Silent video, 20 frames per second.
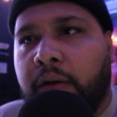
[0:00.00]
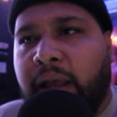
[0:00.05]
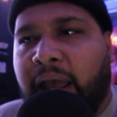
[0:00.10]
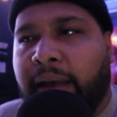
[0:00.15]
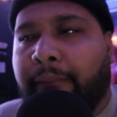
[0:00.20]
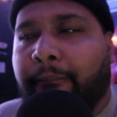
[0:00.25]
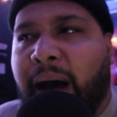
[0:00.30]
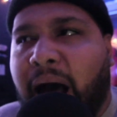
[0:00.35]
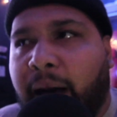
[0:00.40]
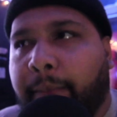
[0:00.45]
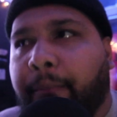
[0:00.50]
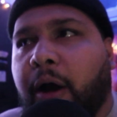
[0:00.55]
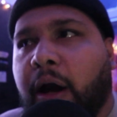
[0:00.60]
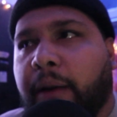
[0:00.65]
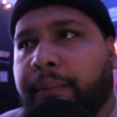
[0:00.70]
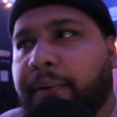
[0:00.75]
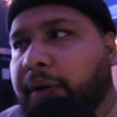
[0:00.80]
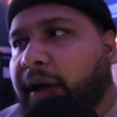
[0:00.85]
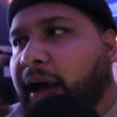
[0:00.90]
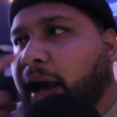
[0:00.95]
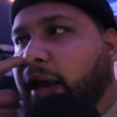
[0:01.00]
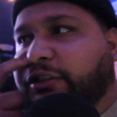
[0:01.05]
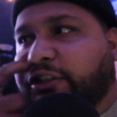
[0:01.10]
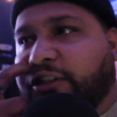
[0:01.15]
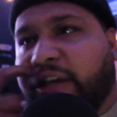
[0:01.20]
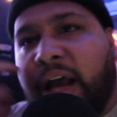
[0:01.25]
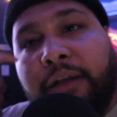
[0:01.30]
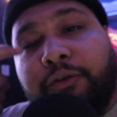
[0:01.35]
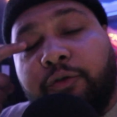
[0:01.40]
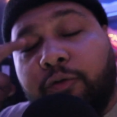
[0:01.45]
And my barber got
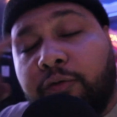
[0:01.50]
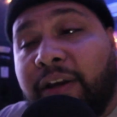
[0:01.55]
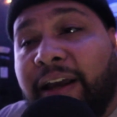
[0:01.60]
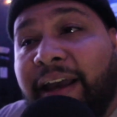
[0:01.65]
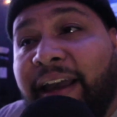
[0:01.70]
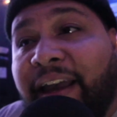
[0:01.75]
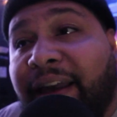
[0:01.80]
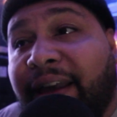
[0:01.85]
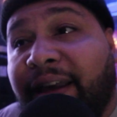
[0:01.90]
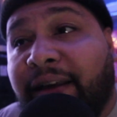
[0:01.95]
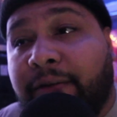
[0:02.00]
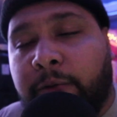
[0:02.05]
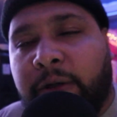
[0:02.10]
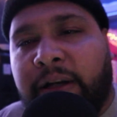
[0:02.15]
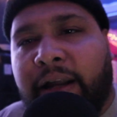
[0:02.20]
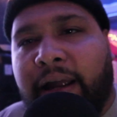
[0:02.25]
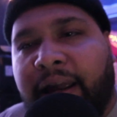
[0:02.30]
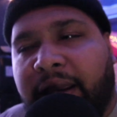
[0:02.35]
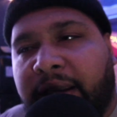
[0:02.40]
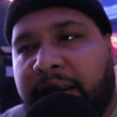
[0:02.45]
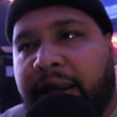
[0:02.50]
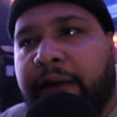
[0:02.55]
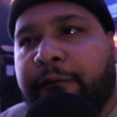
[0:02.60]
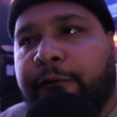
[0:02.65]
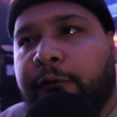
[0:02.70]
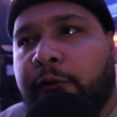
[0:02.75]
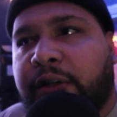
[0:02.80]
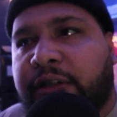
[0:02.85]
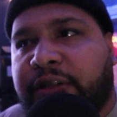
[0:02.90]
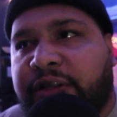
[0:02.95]
shot through the head with an
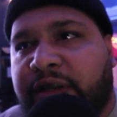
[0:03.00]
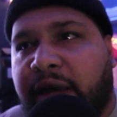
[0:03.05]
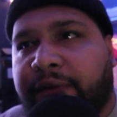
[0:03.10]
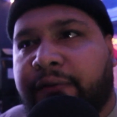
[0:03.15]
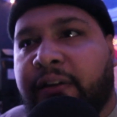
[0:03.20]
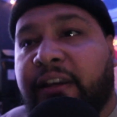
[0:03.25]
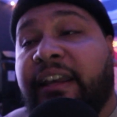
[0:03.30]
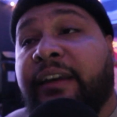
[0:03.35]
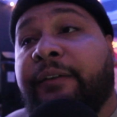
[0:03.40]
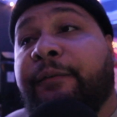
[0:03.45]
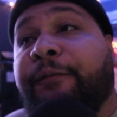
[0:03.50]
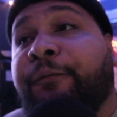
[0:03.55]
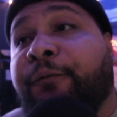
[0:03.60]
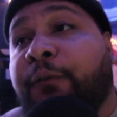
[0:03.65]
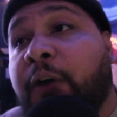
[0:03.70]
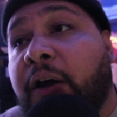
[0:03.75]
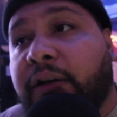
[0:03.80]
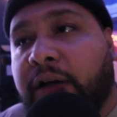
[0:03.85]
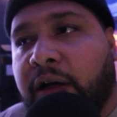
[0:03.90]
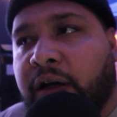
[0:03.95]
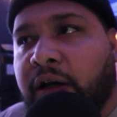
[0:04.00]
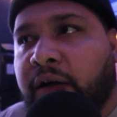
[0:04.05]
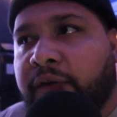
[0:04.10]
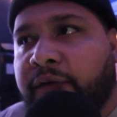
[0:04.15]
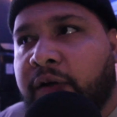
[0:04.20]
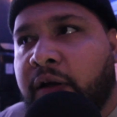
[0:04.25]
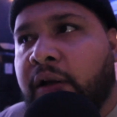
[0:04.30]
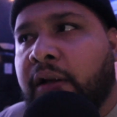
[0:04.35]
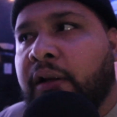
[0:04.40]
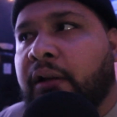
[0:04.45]
AK-47 in front
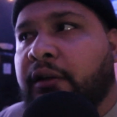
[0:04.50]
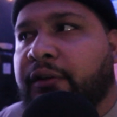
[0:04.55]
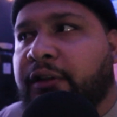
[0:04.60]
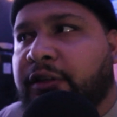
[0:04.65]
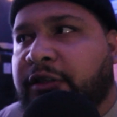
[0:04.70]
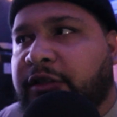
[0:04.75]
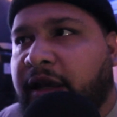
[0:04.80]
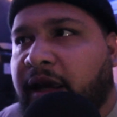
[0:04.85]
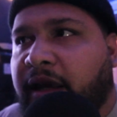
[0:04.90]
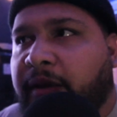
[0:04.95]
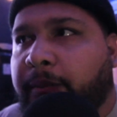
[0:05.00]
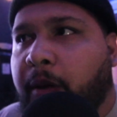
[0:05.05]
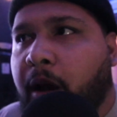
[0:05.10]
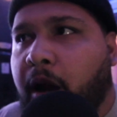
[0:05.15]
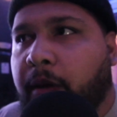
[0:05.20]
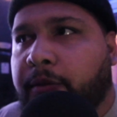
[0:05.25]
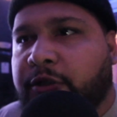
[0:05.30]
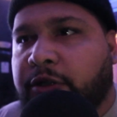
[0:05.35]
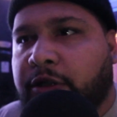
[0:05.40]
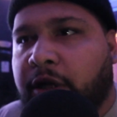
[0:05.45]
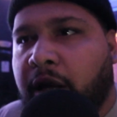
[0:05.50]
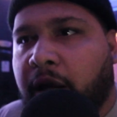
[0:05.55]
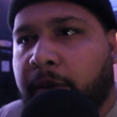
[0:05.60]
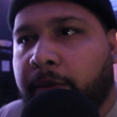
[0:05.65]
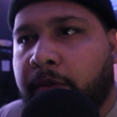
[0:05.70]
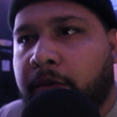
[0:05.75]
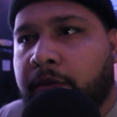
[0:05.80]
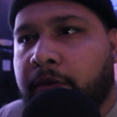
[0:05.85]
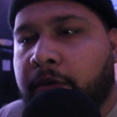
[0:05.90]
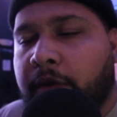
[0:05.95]
of the same barbershop.
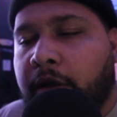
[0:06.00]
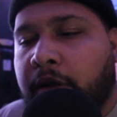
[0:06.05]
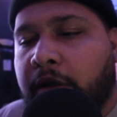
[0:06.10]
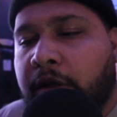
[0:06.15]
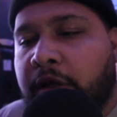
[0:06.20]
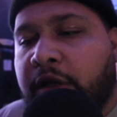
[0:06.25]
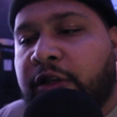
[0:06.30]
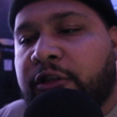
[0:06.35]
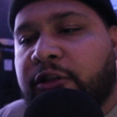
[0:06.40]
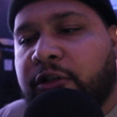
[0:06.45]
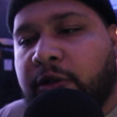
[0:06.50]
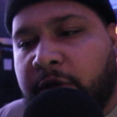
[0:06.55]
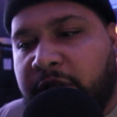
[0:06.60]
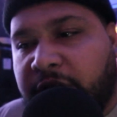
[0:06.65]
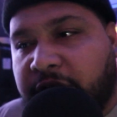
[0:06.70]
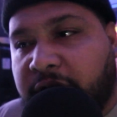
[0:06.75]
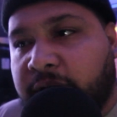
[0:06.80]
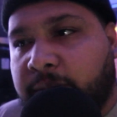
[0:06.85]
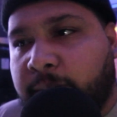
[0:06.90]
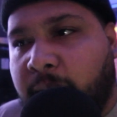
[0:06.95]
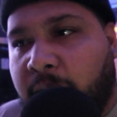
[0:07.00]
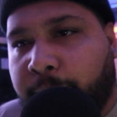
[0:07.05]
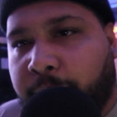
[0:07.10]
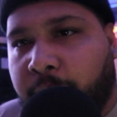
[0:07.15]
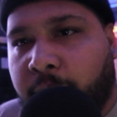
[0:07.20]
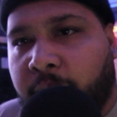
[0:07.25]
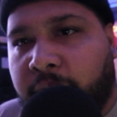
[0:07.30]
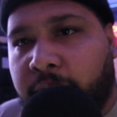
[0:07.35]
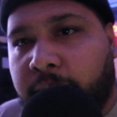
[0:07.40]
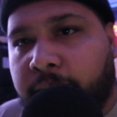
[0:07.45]
So this is my
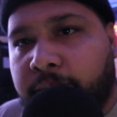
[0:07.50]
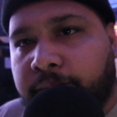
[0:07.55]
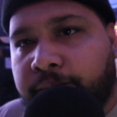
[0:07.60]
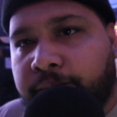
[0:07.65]
point.